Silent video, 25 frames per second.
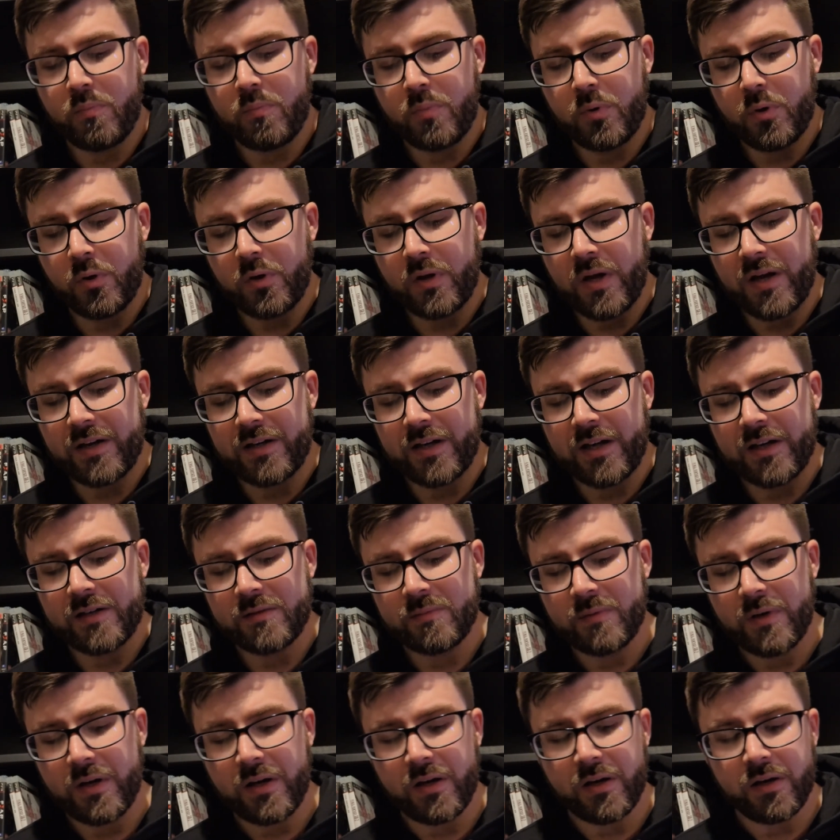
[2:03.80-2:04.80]
But that
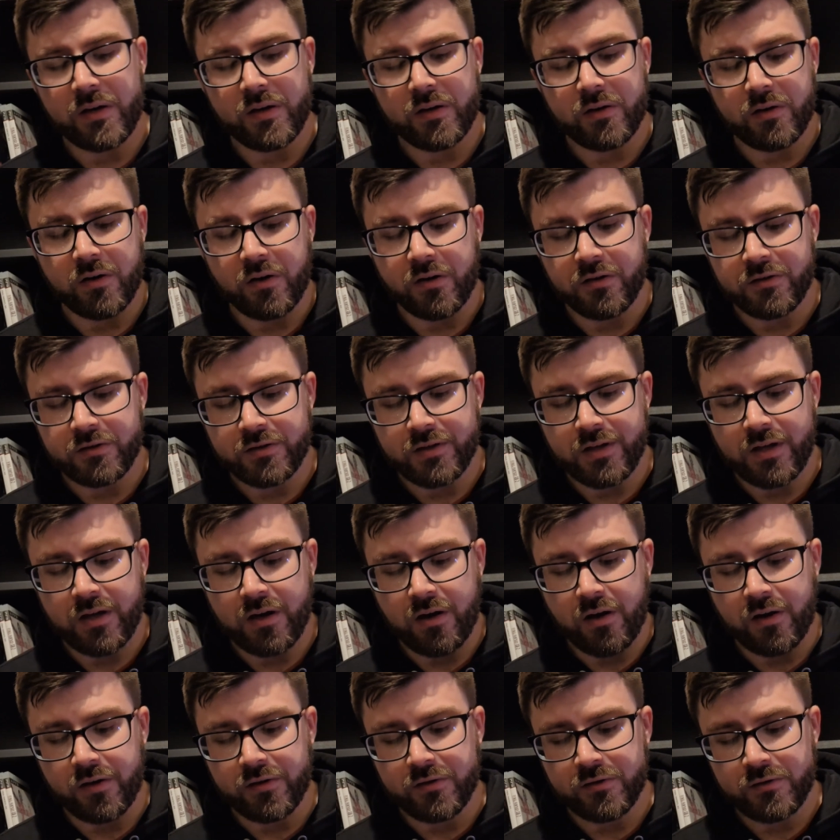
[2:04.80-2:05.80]
takes me
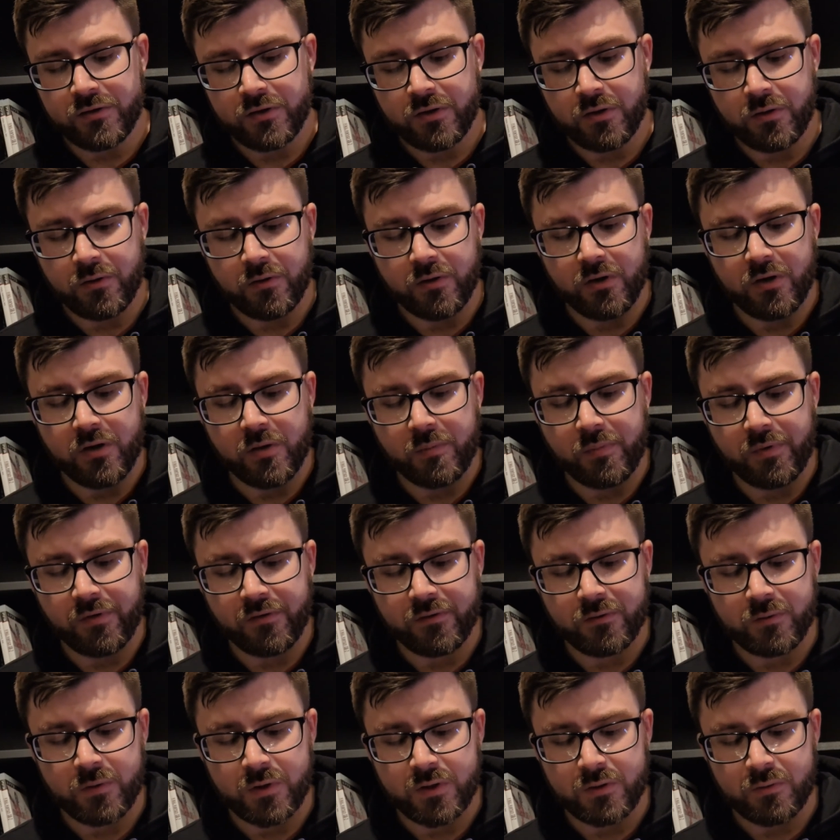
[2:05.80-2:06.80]
nicely onto the couple
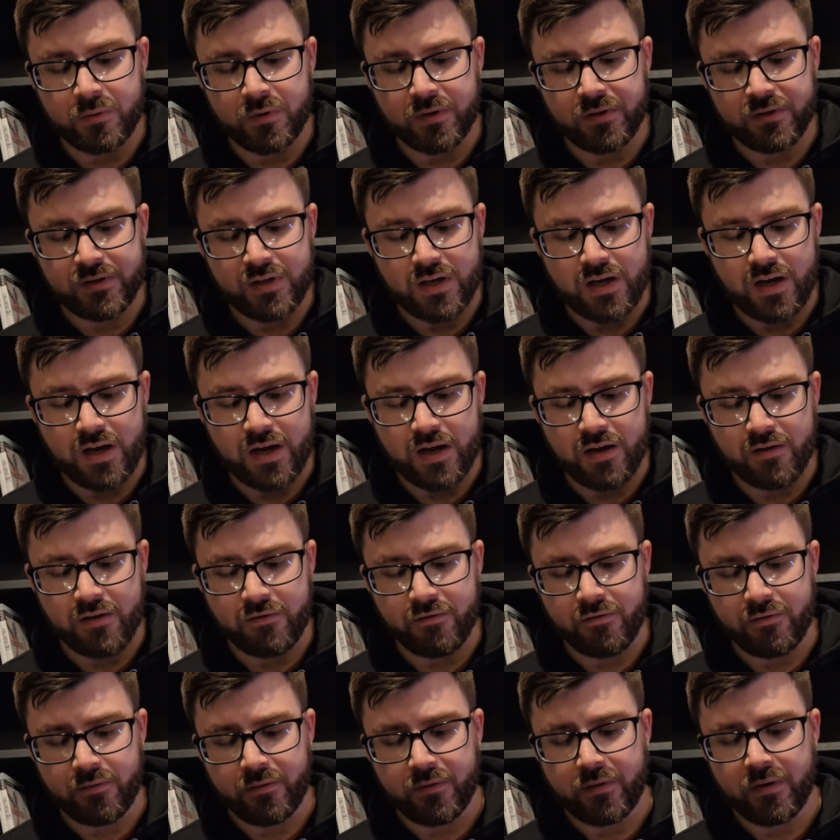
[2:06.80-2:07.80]
of Switch ones that I
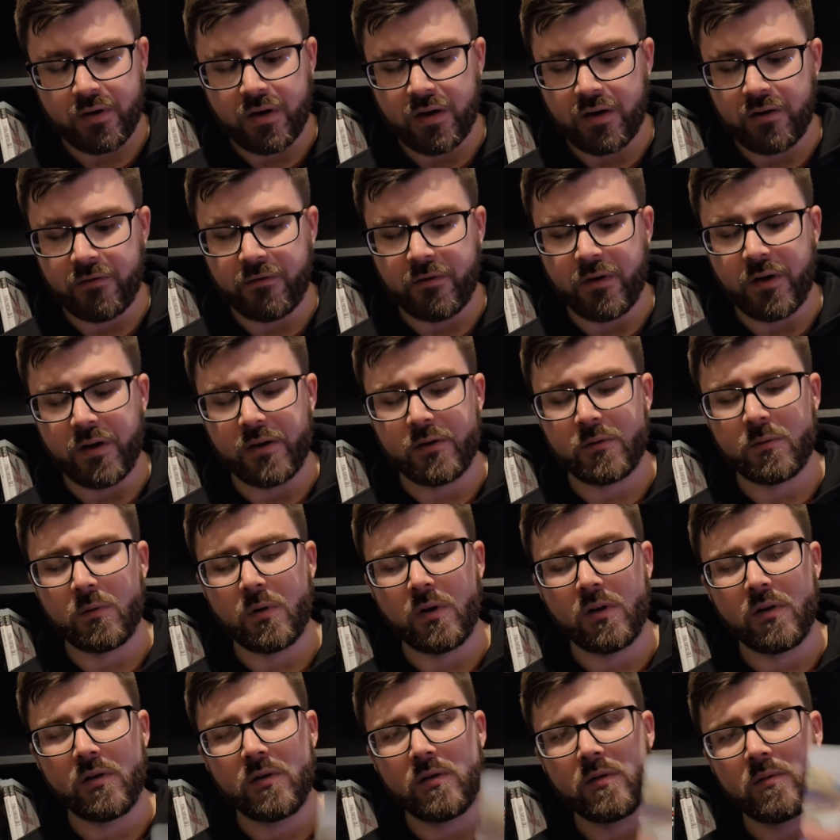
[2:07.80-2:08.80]
have, and the first
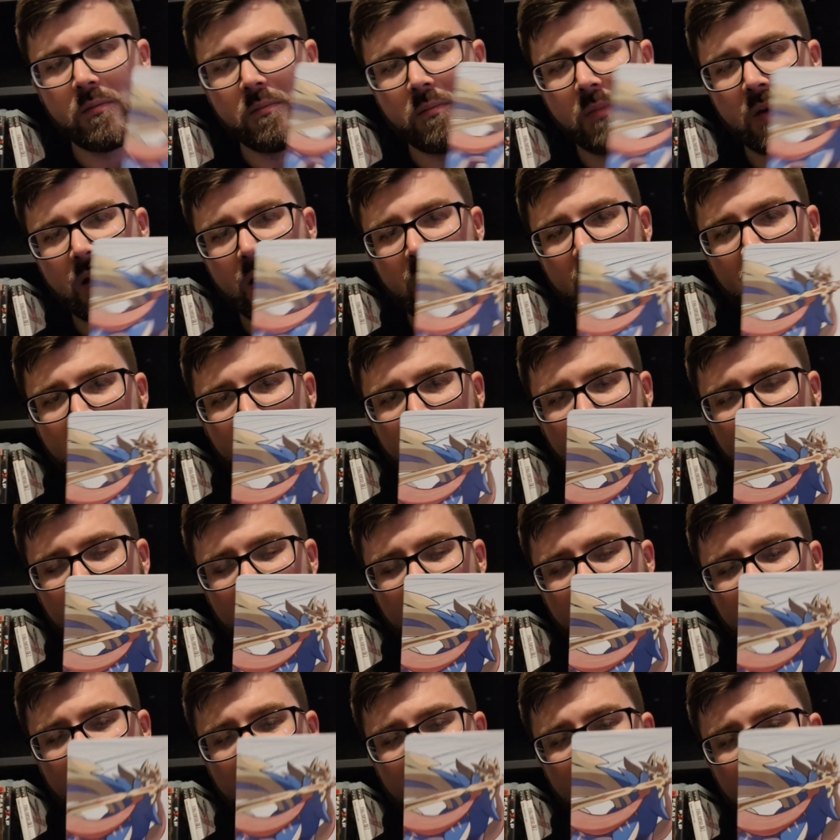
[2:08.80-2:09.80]
one being